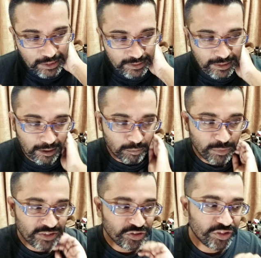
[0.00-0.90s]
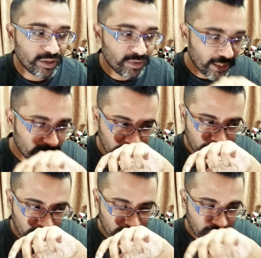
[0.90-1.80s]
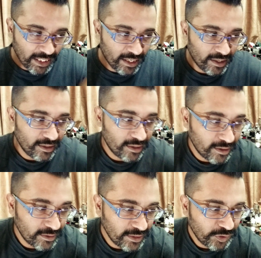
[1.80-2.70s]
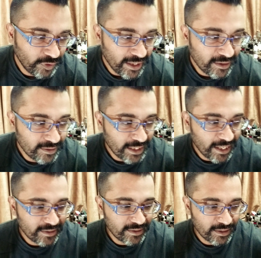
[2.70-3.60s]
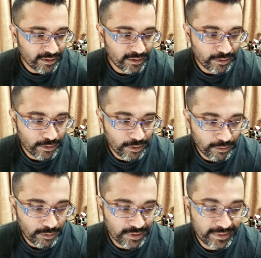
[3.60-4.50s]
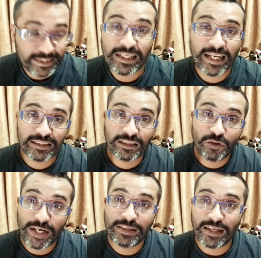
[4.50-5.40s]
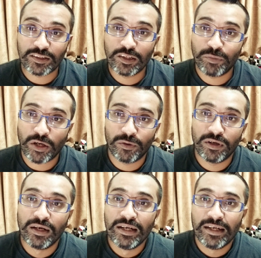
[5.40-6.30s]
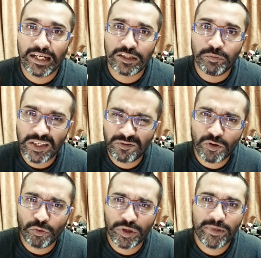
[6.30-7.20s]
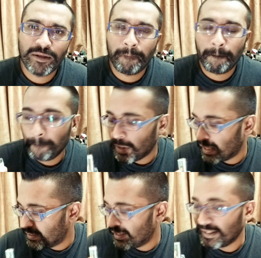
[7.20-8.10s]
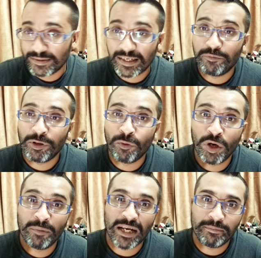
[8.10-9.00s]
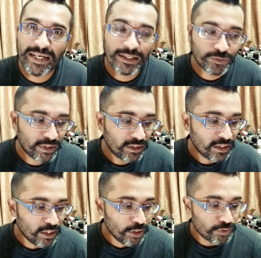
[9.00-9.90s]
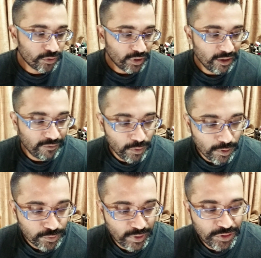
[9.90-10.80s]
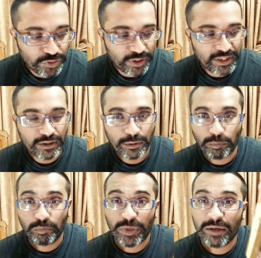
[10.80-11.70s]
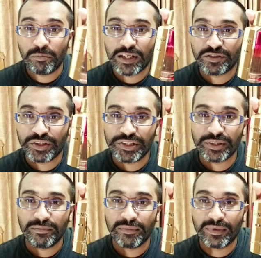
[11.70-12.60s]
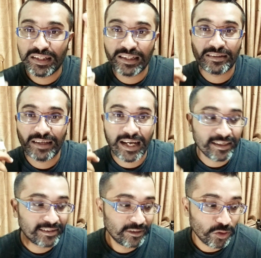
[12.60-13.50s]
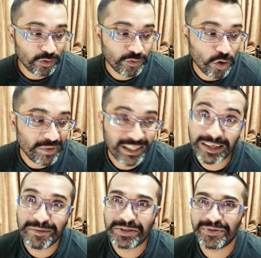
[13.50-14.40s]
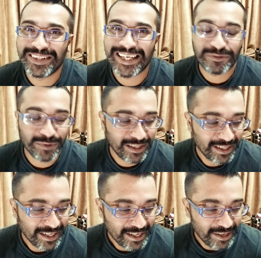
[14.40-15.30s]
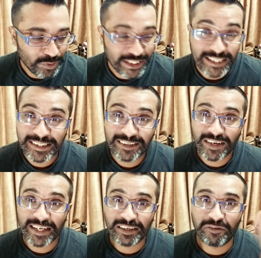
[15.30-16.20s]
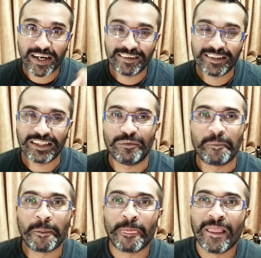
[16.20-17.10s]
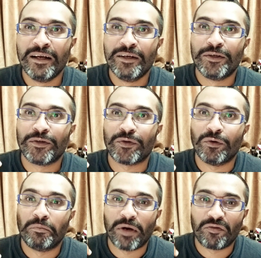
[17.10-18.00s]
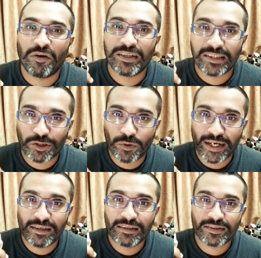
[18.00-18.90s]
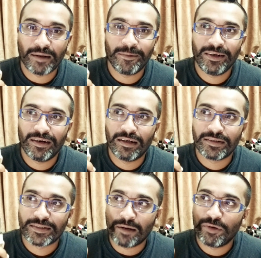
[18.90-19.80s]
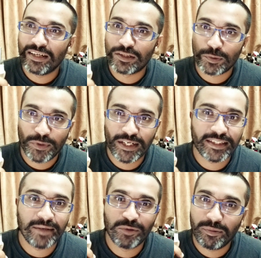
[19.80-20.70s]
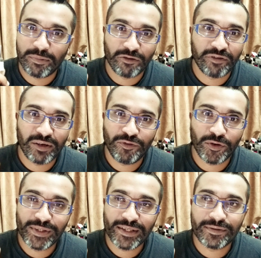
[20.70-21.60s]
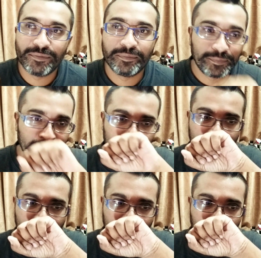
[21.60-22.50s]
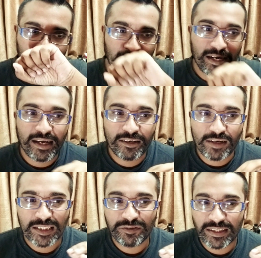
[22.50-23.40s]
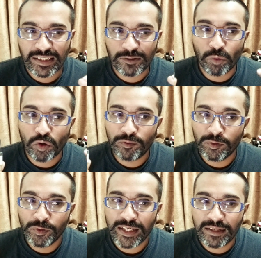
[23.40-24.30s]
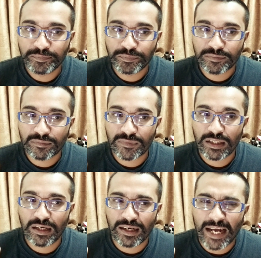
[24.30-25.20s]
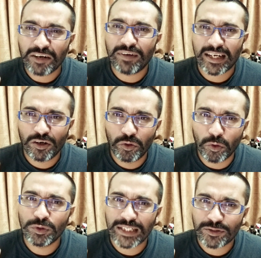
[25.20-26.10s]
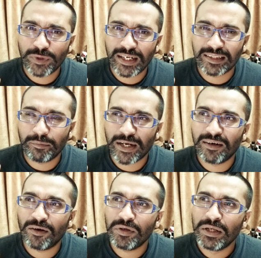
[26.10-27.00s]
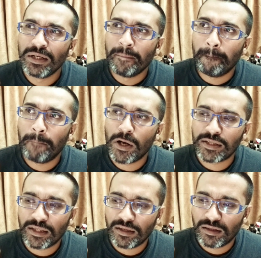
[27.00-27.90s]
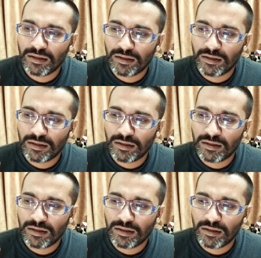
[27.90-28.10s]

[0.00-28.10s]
the Prestigium line. And uh, this fragrance has uh, still has great lasting power. It's built for women, but I think it can be worn by men as well. So if you also enjoyed Pink Prestigium, this has a lot of common elements with that one, which I didn't write in Fragrantica so performance is great summer summer and springtime would be perfect for this and I classify this more fruity uh, kind of like a rose as well at the background but uh,